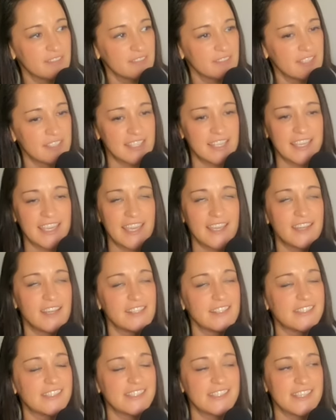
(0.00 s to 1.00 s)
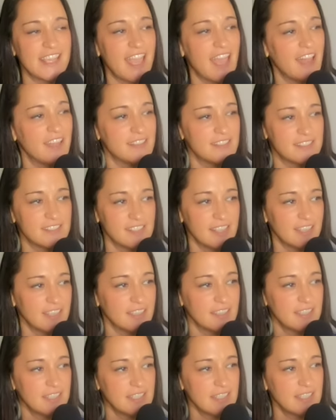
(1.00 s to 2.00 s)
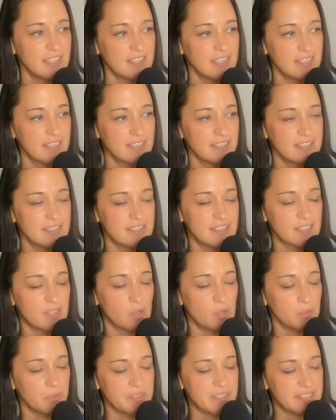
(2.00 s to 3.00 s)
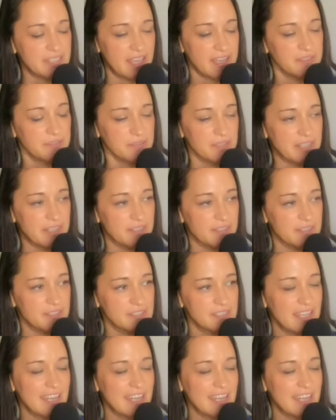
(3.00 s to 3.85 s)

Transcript: because I cannot stand like cold dead readers.